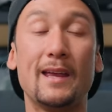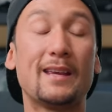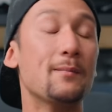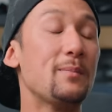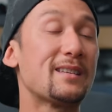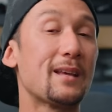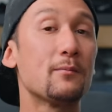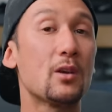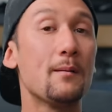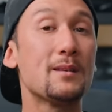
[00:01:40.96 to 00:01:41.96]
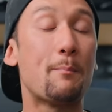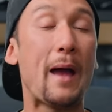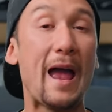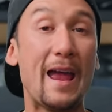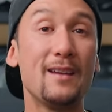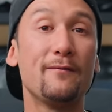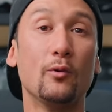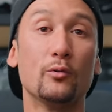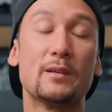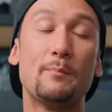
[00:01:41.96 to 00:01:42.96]
it can be sometimes
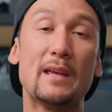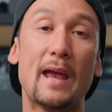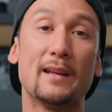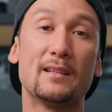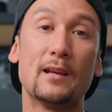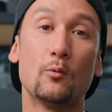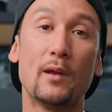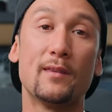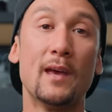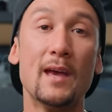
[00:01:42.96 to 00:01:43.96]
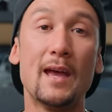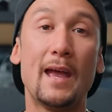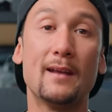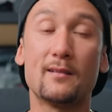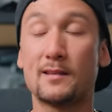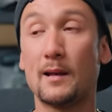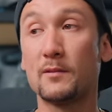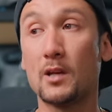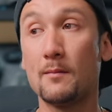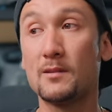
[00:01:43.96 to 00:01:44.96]
painful to be editing with. And
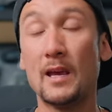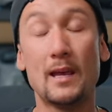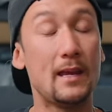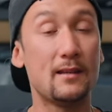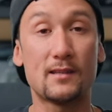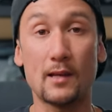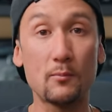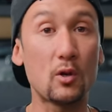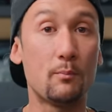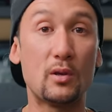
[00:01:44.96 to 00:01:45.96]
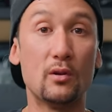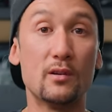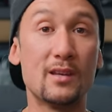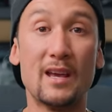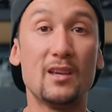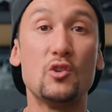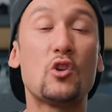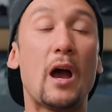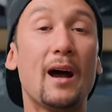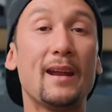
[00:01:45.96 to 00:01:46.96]
sometimes in some computers, you
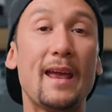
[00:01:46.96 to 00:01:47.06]
can't